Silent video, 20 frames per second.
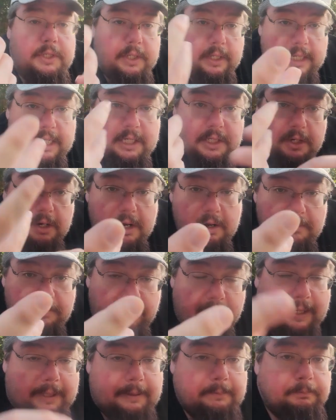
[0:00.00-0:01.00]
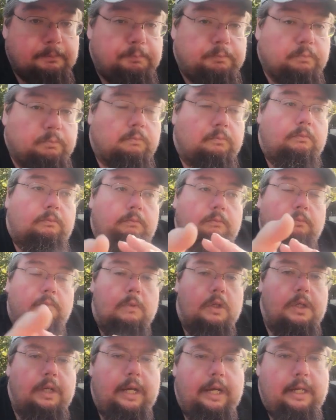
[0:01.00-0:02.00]
they start to fight.
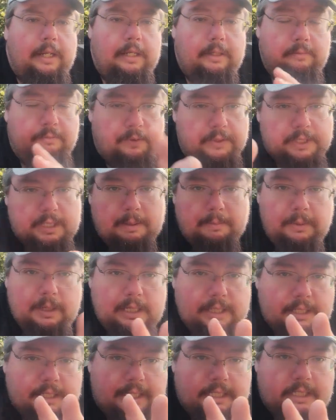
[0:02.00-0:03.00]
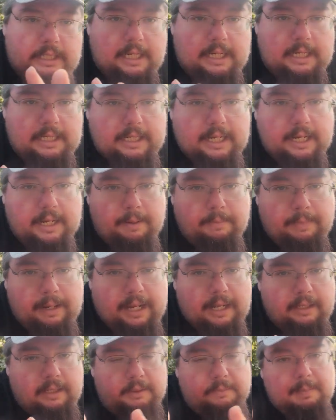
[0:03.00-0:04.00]
And for some reason, they changed how the
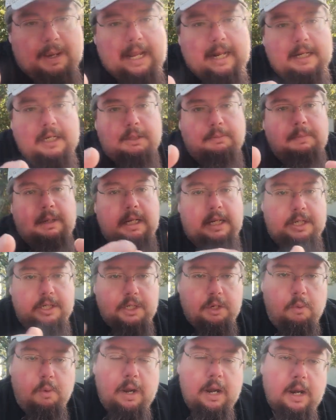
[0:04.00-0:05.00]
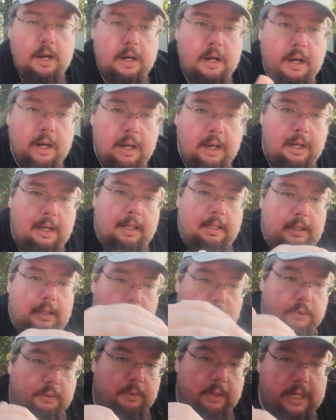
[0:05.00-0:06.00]
mat has been a square
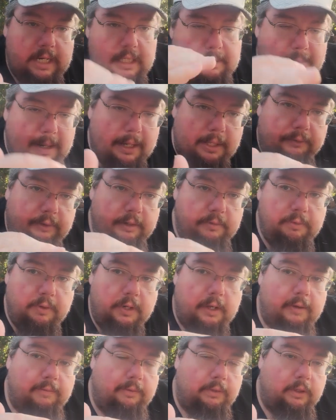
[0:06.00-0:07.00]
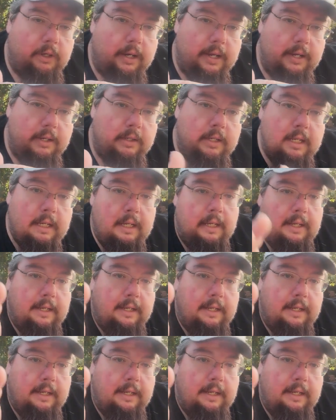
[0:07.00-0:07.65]
that was raised about 3 foot off the ground.